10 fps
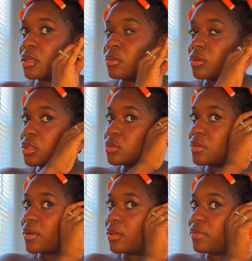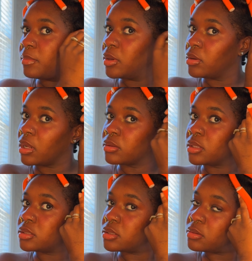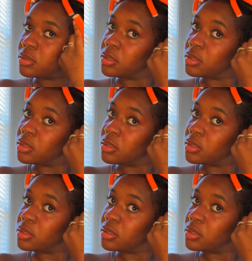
Will this one fall off the bone? I don't think so.